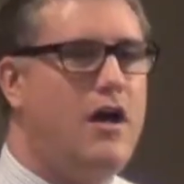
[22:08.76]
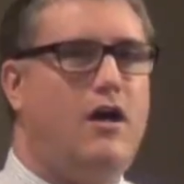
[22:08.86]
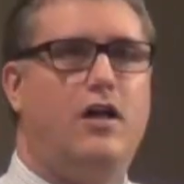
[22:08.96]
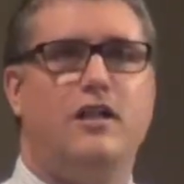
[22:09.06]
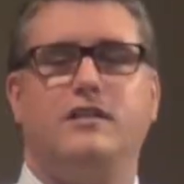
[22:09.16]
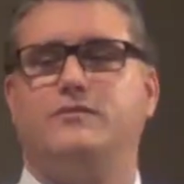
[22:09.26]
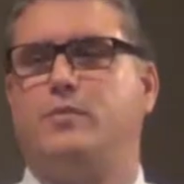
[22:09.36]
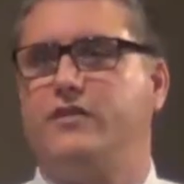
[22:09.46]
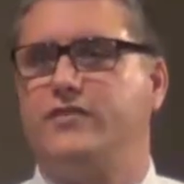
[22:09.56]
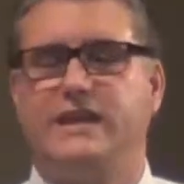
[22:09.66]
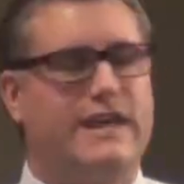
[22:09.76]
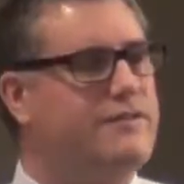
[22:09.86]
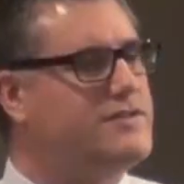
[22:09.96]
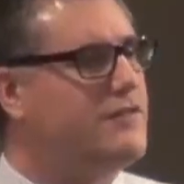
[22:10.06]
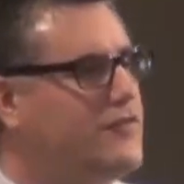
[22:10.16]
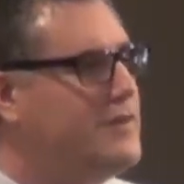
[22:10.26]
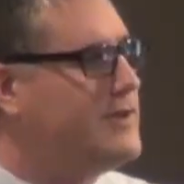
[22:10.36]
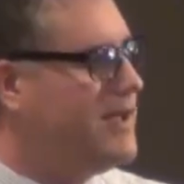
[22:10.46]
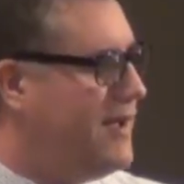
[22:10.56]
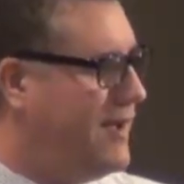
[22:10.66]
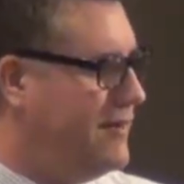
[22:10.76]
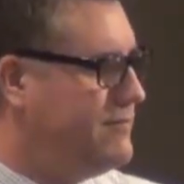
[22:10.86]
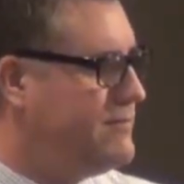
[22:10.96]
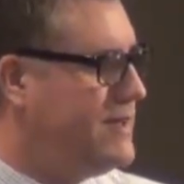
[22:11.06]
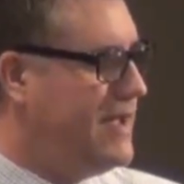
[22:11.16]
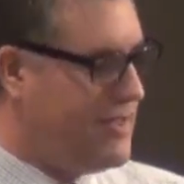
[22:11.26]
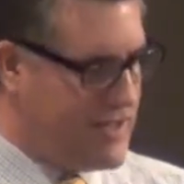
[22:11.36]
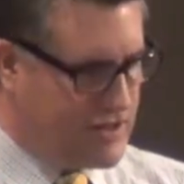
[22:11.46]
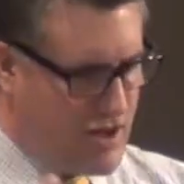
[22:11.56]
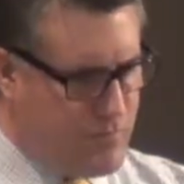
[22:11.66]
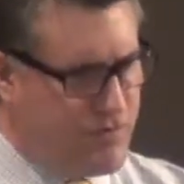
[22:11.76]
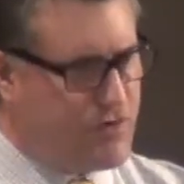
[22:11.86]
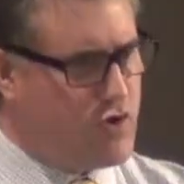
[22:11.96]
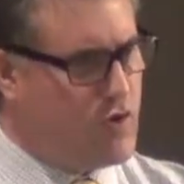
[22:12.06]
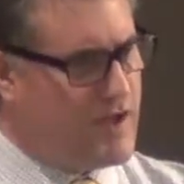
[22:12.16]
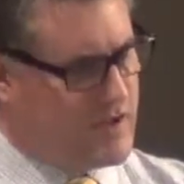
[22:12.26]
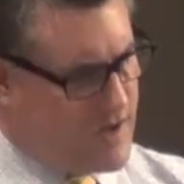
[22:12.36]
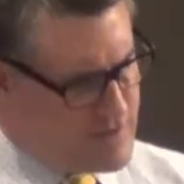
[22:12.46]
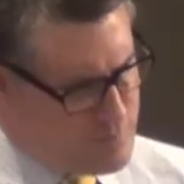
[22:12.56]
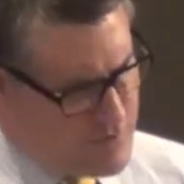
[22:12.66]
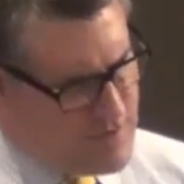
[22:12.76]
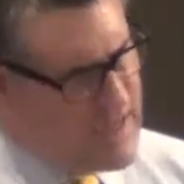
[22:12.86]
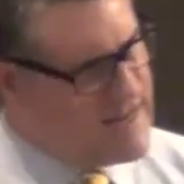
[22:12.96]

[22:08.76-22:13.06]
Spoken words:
All perfect gifts are from God, and they come through, and God has put that